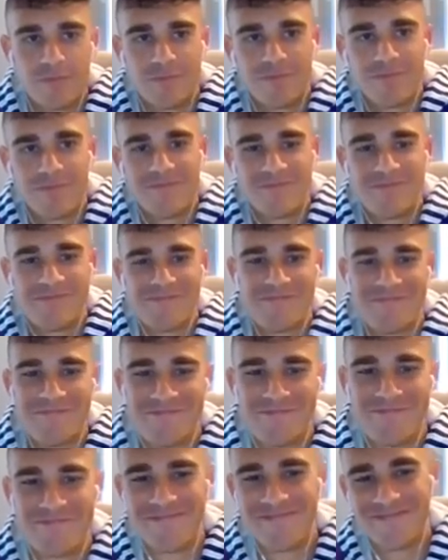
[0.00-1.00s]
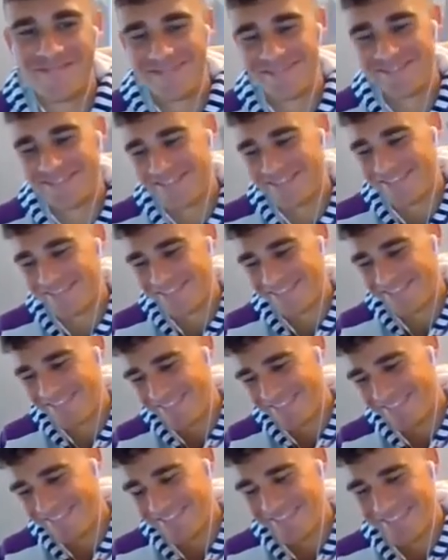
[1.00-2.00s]

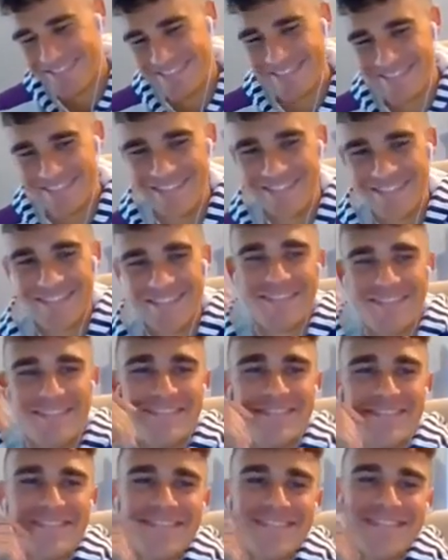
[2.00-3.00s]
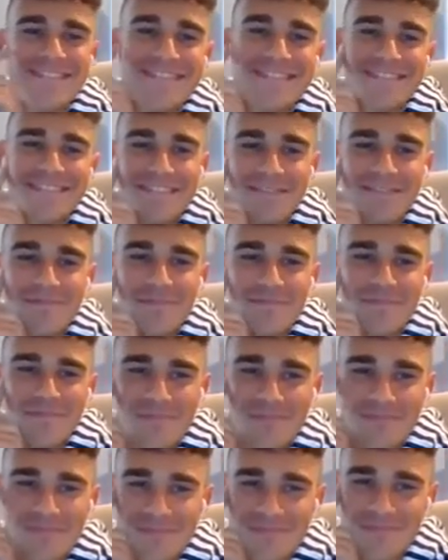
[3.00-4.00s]

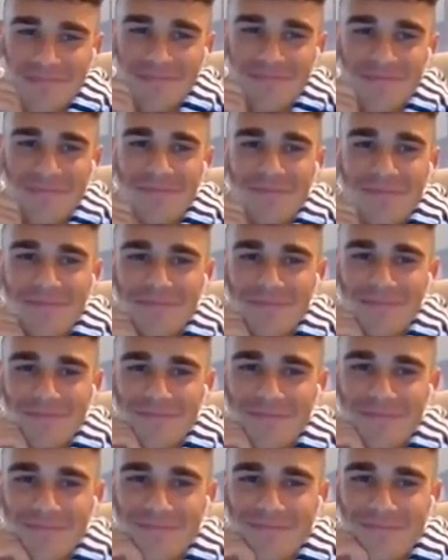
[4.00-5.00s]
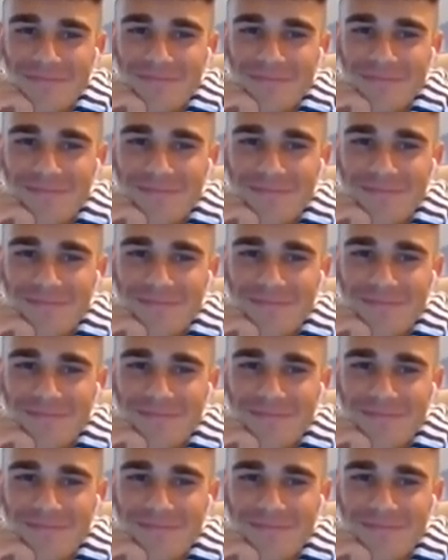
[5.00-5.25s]
The person shown says nothing.